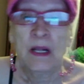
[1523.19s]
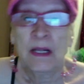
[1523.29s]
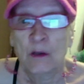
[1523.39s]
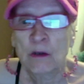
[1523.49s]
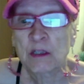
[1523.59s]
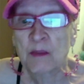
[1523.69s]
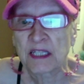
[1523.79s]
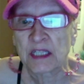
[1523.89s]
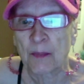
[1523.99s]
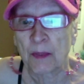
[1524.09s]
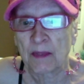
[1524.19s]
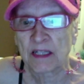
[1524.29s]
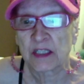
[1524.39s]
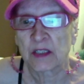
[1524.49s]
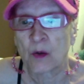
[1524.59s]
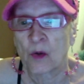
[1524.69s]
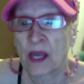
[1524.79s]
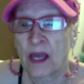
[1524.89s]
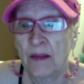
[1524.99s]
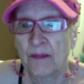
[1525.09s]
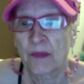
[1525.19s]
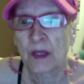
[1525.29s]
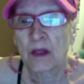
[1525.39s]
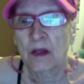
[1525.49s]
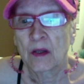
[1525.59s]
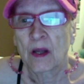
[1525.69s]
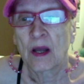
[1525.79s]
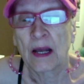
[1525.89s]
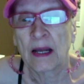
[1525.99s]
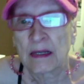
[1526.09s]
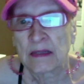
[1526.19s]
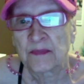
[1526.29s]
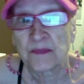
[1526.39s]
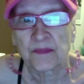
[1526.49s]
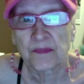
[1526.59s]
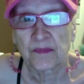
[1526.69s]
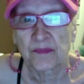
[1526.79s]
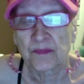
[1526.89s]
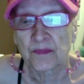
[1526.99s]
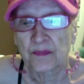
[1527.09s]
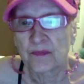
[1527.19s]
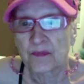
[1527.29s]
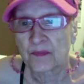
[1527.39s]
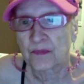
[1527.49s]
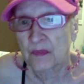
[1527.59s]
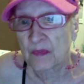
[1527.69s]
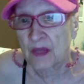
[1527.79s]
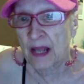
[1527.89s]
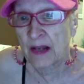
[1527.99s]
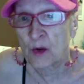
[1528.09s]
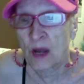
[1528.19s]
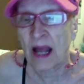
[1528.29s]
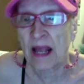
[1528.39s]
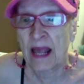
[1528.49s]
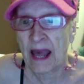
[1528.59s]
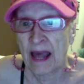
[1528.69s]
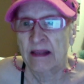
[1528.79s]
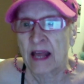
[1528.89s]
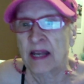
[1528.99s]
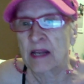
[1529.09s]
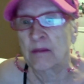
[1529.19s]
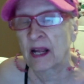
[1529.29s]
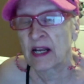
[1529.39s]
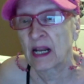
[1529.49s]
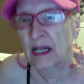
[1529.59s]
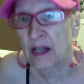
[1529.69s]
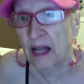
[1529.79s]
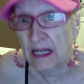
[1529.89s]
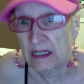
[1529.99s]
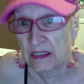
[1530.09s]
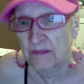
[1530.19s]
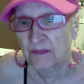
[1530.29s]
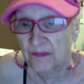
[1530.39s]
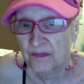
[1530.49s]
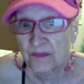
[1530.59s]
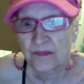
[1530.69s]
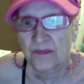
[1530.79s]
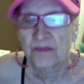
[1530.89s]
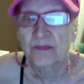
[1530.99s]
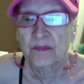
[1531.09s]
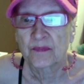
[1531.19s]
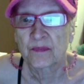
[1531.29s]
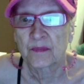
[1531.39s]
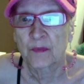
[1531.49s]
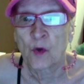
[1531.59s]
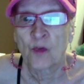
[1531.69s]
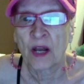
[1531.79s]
those are my supplements, okay? And I add that in my daily diet. Over and